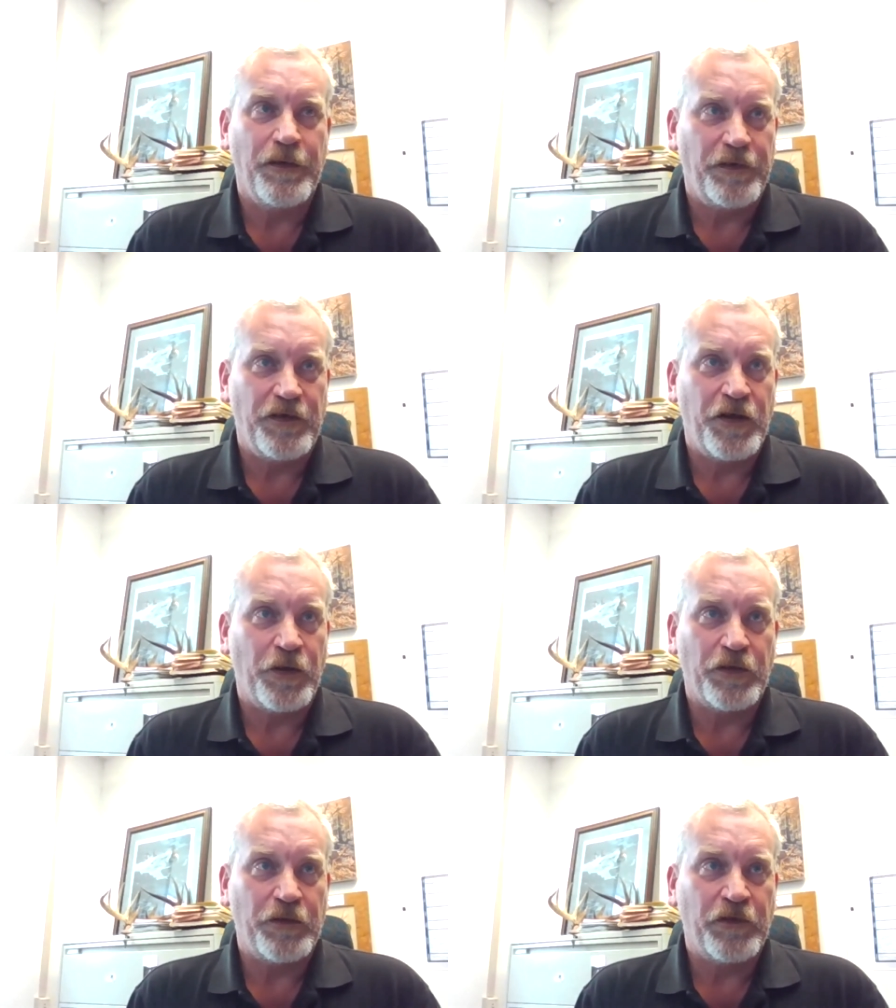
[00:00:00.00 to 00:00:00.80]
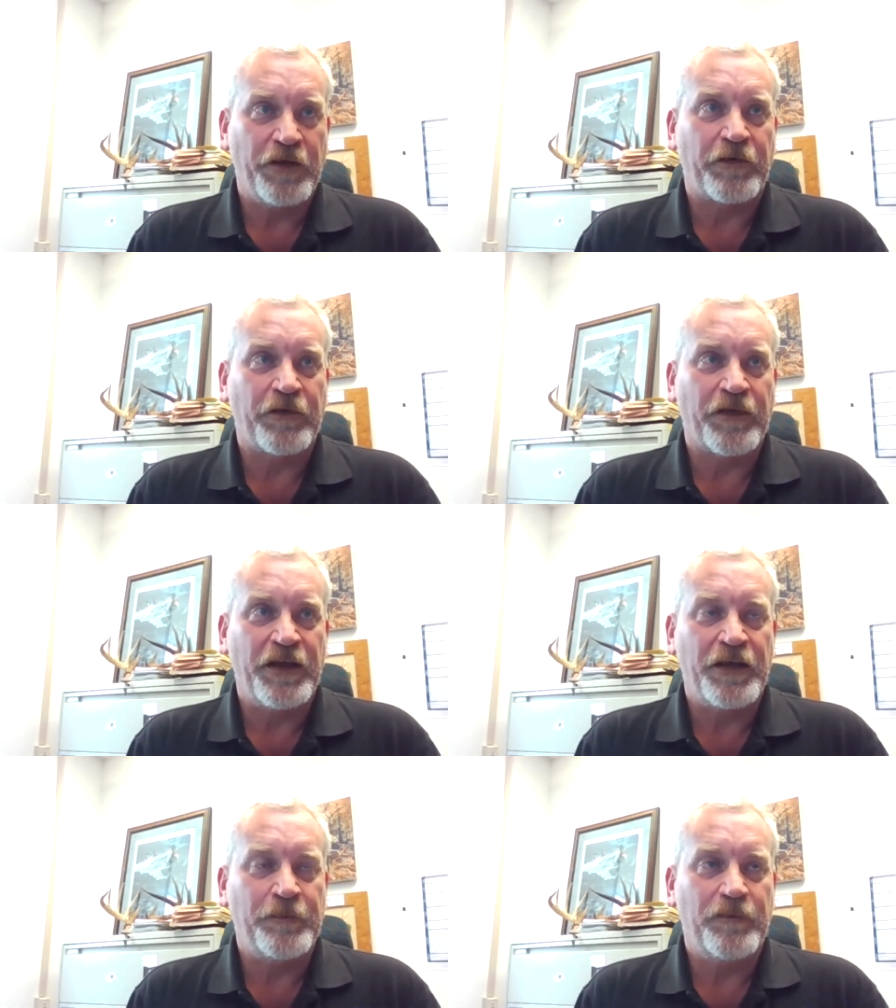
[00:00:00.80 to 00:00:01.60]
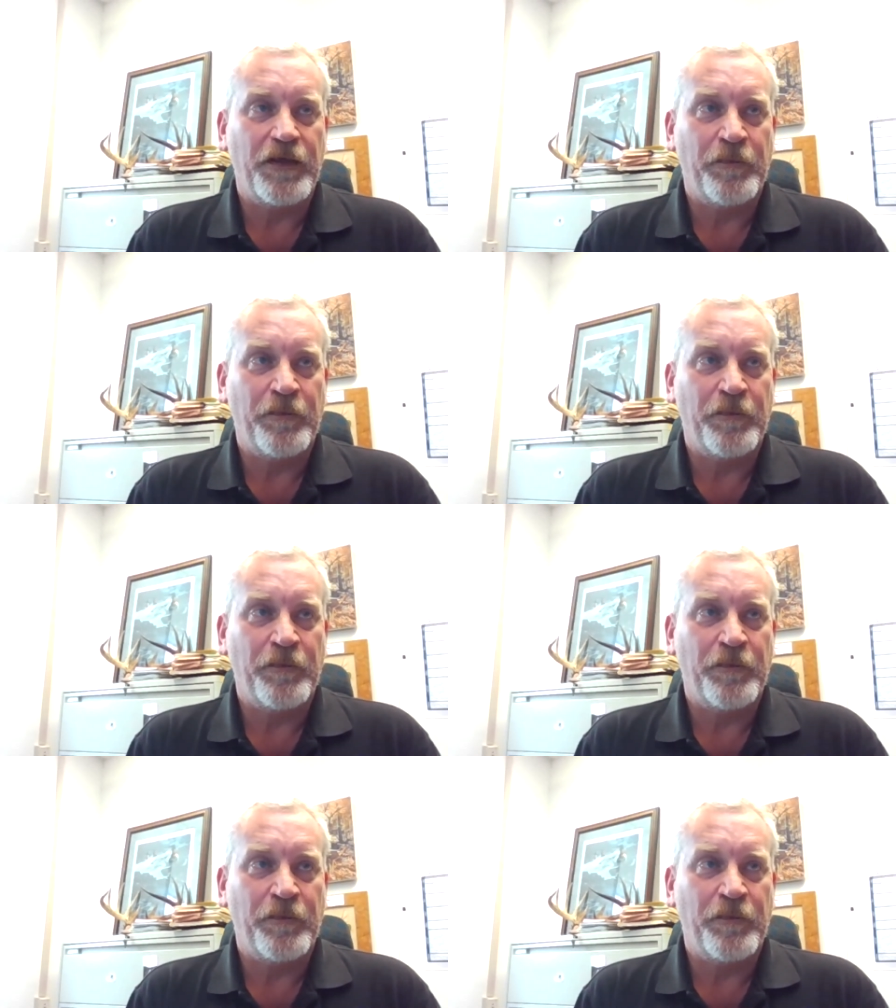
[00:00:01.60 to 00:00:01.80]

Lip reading: literally